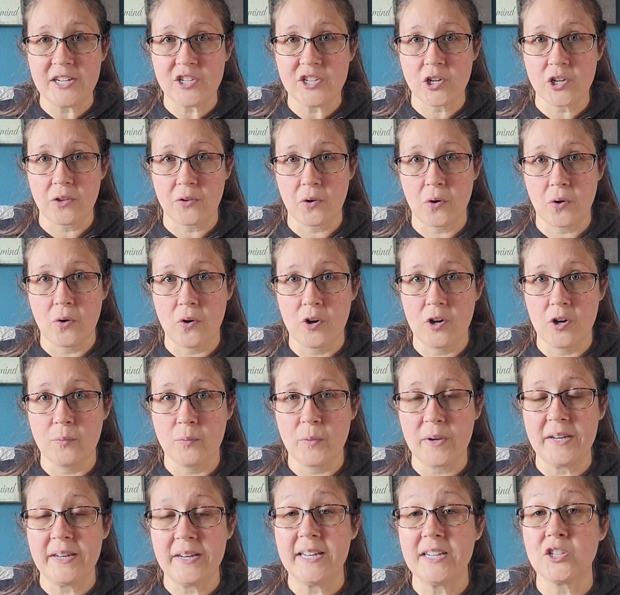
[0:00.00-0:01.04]
each other
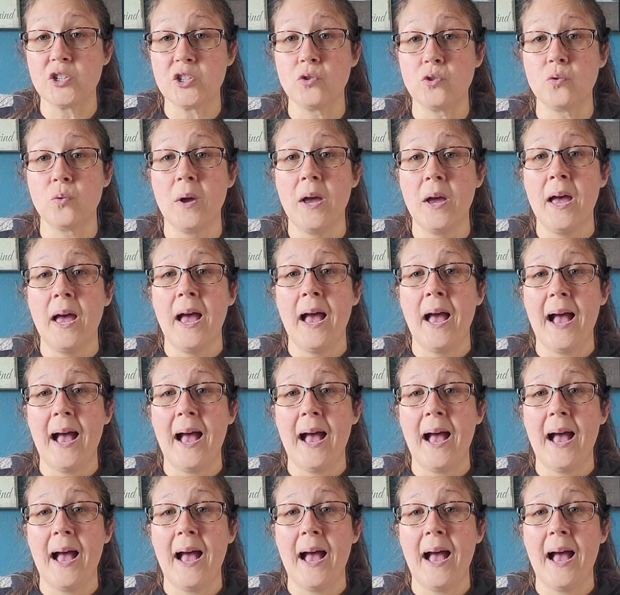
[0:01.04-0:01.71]
on. We need to